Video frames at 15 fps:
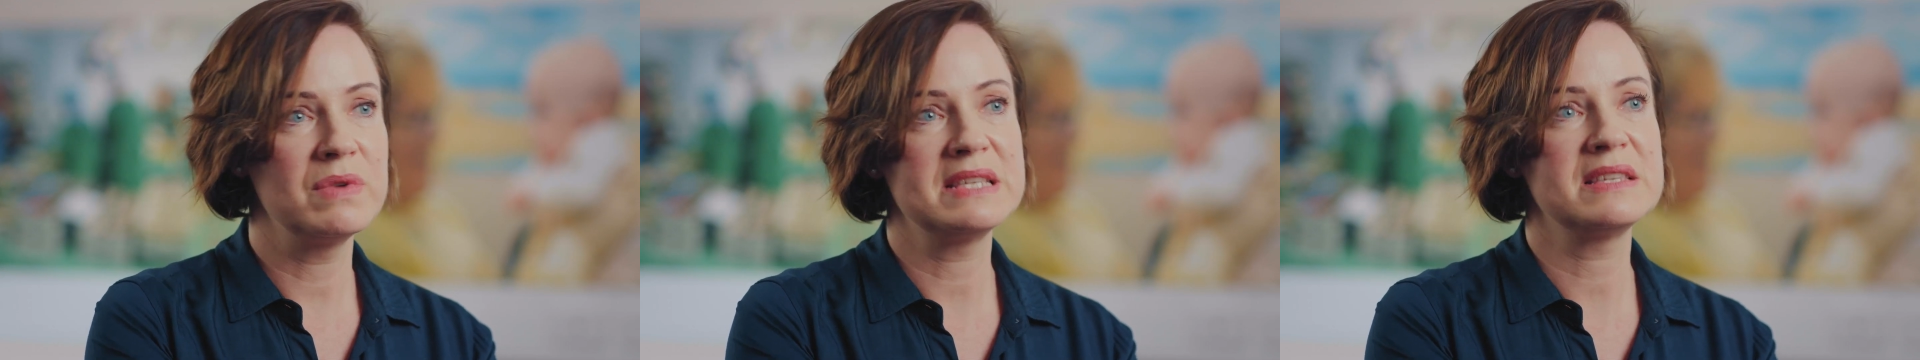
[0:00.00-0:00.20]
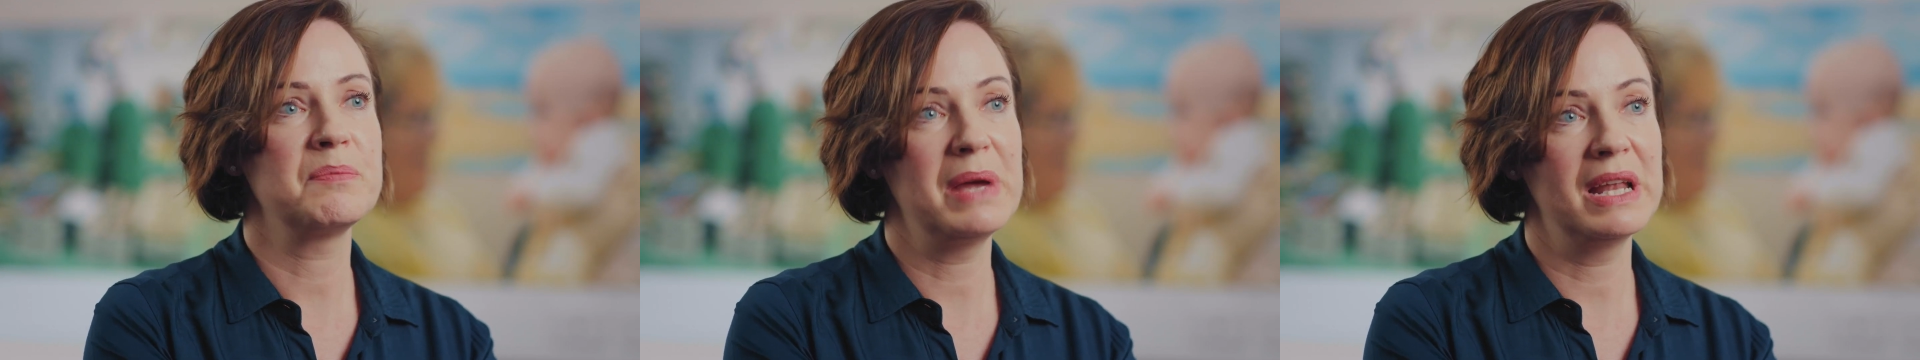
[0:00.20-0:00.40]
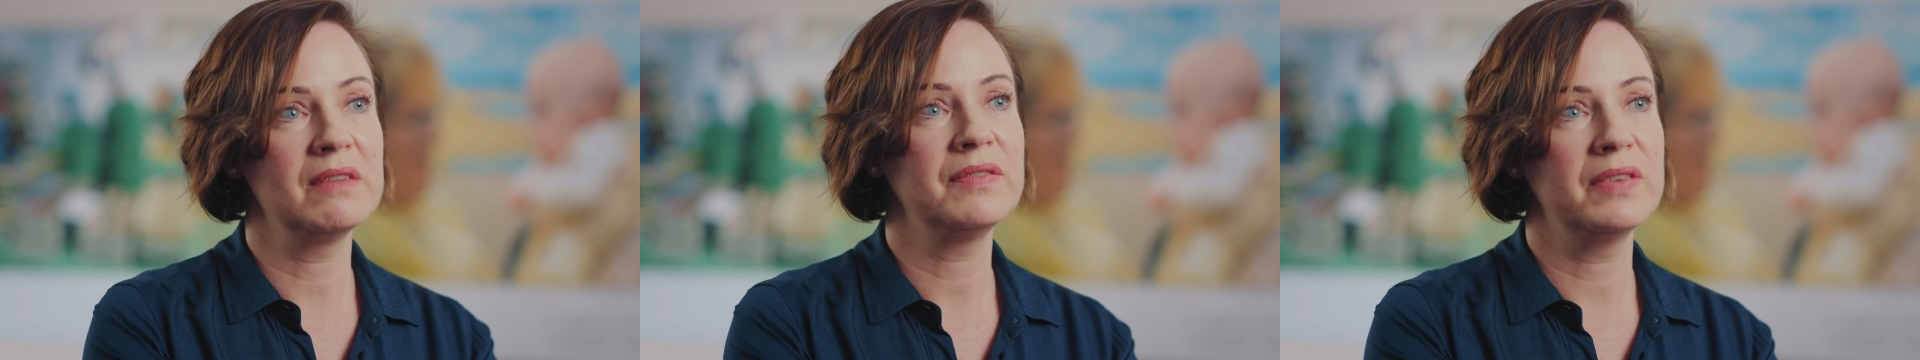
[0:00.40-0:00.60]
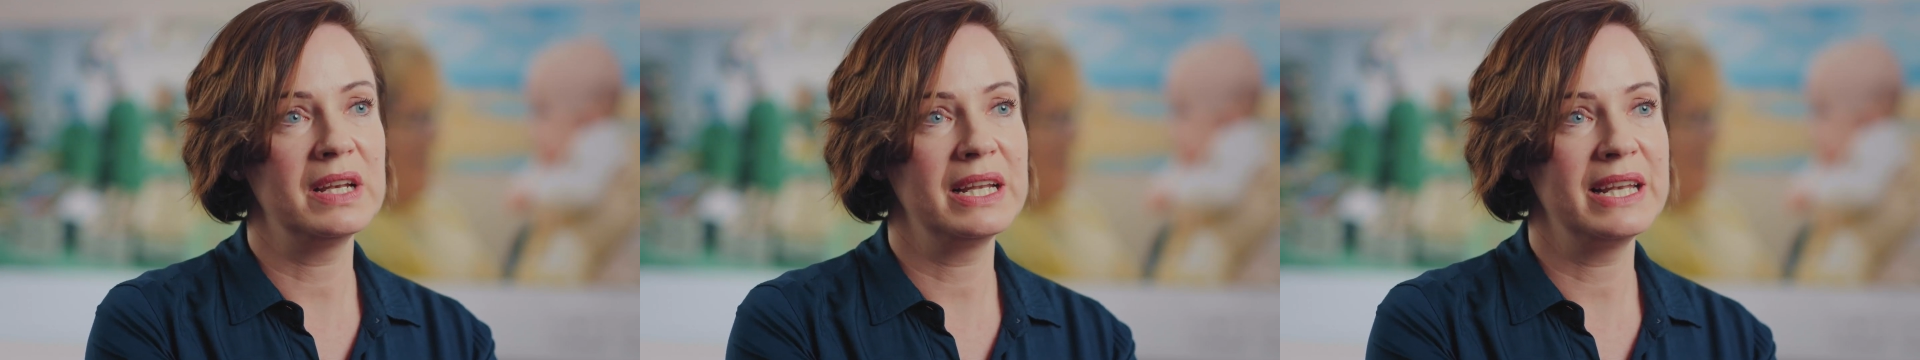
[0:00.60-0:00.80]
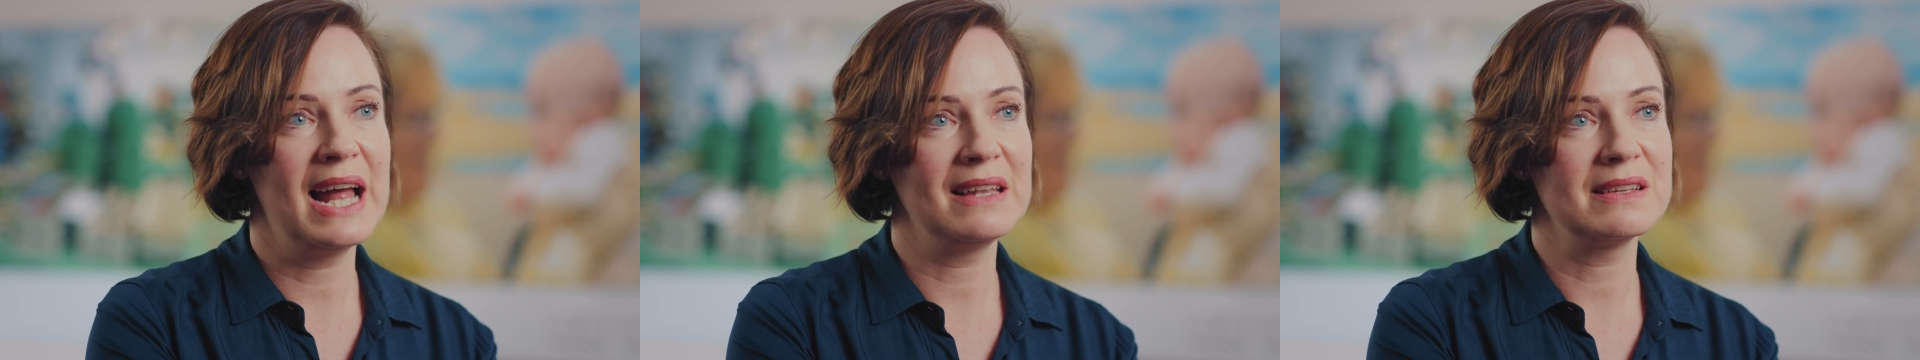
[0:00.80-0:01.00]
a
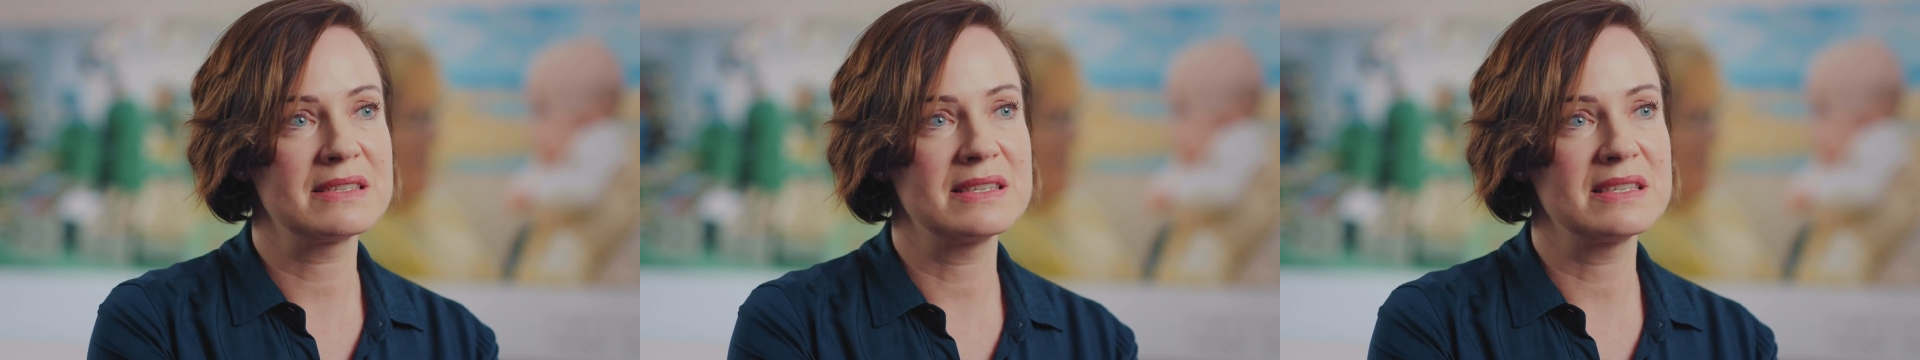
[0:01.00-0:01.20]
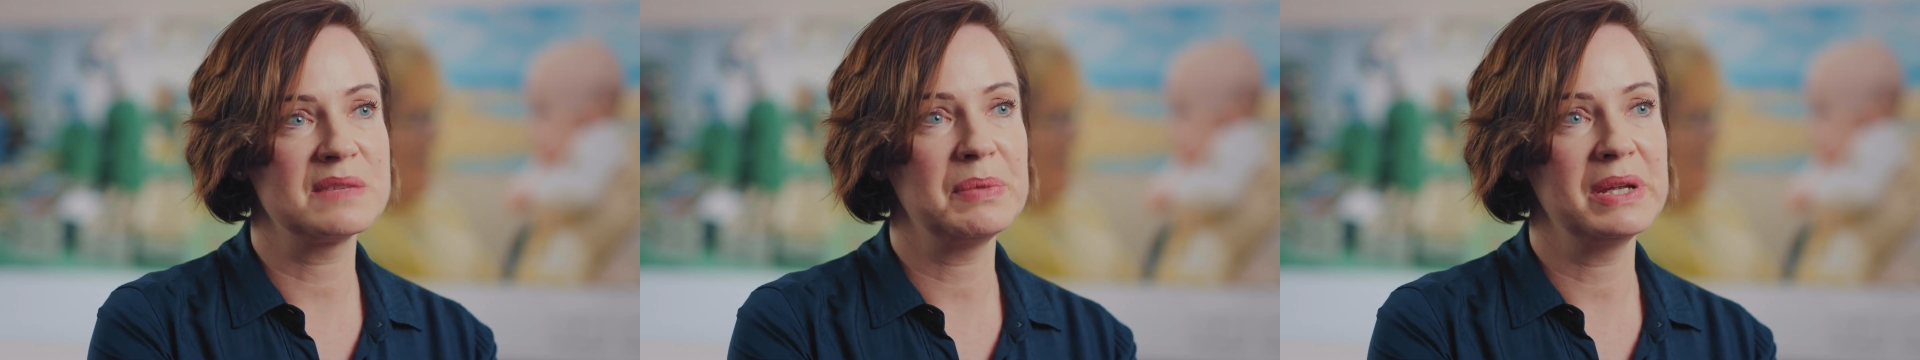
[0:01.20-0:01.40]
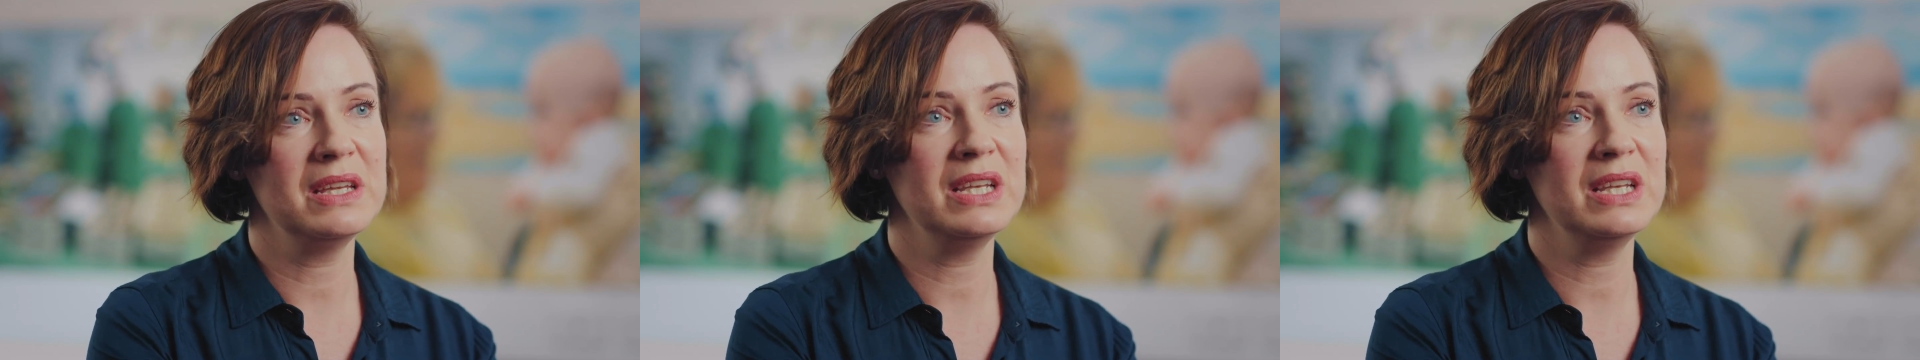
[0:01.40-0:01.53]
risk-benefit analysis,